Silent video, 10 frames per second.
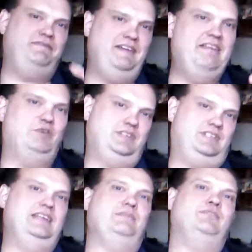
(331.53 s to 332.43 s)
be favorite
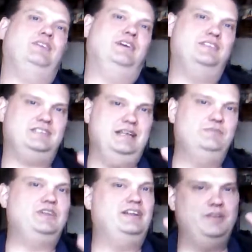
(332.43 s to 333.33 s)
teams. You know, the
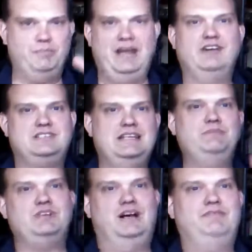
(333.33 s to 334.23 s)
teams that are the better
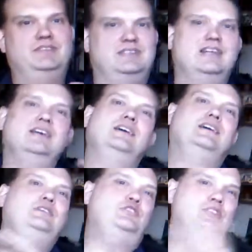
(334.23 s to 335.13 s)
teams of the thing.
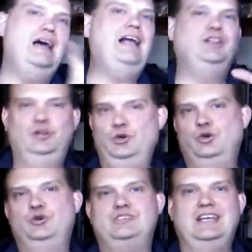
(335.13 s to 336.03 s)
You should not
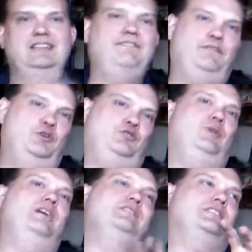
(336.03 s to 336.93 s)
lose in the first
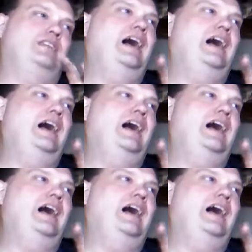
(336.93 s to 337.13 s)
round. You should